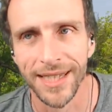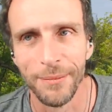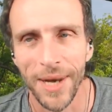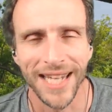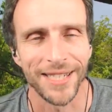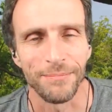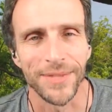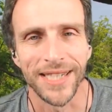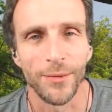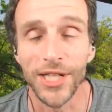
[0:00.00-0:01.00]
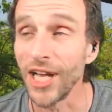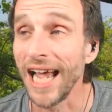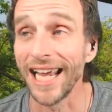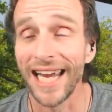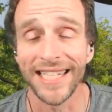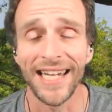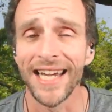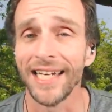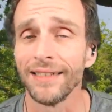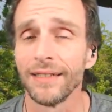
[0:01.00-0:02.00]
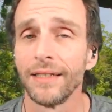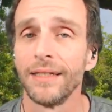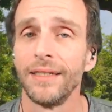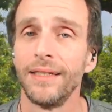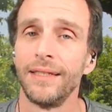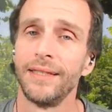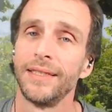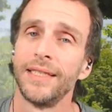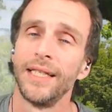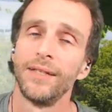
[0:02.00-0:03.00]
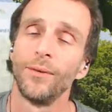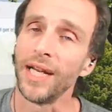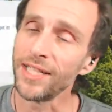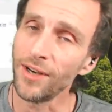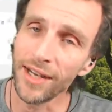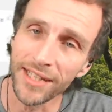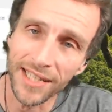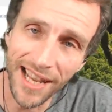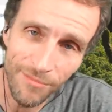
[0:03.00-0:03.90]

possums, which I gotta say, when I started this live